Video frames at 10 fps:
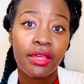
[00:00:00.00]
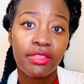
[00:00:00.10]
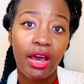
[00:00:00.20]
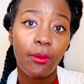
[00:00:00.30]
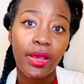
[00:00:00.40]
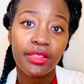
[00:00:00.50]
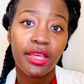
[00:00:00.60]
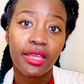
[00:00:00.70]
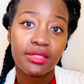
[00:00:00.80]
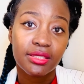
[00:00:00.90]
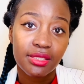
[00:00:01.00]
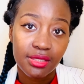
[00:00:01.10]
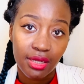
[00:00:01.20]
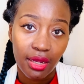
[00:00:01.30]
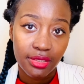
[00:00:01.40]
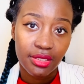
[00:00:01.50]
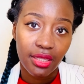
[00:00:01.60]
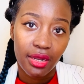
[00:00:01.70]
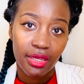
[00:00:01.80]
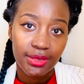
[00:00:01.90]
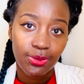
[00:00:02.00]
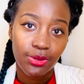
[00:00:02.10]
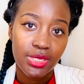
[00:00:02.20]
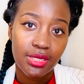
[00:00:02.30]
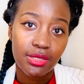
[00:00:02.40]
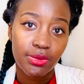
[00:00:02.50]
That way they can start their next process,